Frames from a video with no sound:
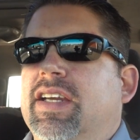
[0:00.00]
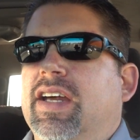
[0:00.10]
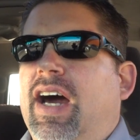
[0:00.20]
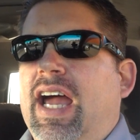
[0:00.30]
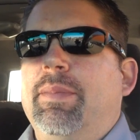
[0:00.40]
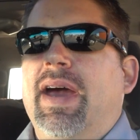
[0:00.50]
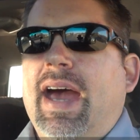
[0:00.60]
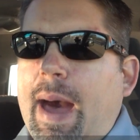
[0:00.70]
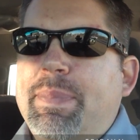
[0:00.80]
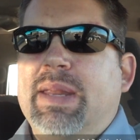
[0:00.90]
I am
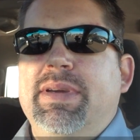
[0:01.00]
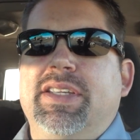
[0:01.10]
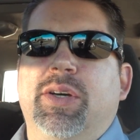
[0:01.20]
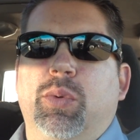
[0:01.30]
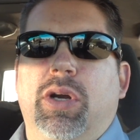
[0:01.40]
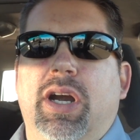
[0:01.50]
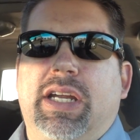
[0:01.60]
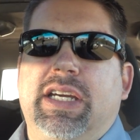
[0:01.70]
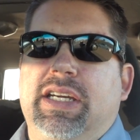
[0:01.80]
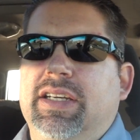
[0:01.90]
happy to be done
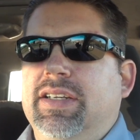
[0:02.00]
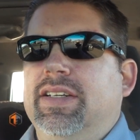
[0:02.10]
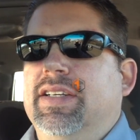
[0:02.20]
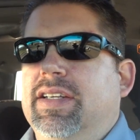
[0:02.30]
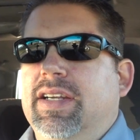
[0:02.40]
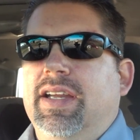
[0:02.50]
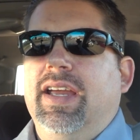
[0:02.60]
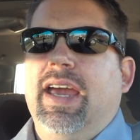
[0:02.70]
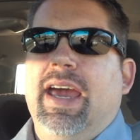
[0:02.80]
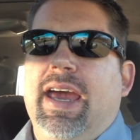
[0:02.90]
work.
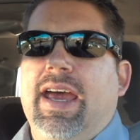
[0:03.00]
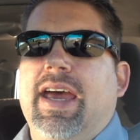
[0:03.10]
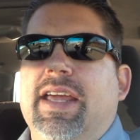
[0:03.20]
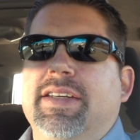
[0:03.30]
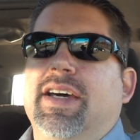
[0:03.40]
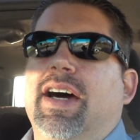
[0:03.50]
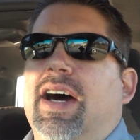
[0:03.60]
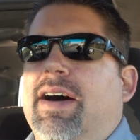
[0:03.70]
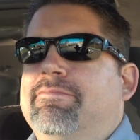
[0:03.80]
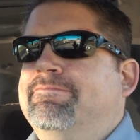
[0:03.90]
And,
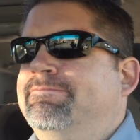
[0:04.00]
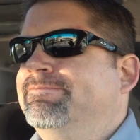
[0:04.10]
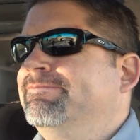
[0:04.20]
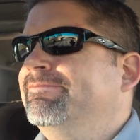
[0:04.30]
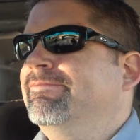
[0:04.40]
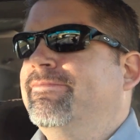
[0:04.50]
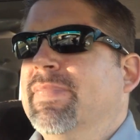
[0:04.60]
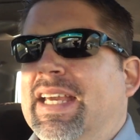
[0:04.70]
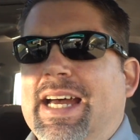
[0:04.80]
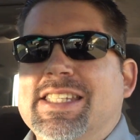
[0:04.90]

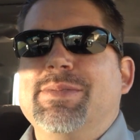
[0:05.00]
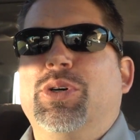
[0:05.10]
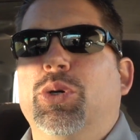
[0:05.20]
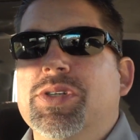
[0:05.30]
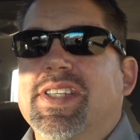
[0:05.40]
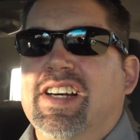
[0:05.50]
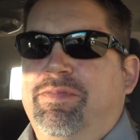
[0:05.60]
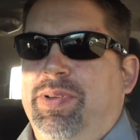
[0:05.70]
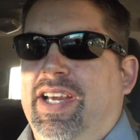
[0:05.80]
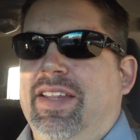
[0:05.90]
got some cool stuff
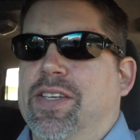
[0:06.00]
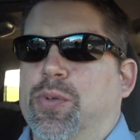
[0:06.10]
planned this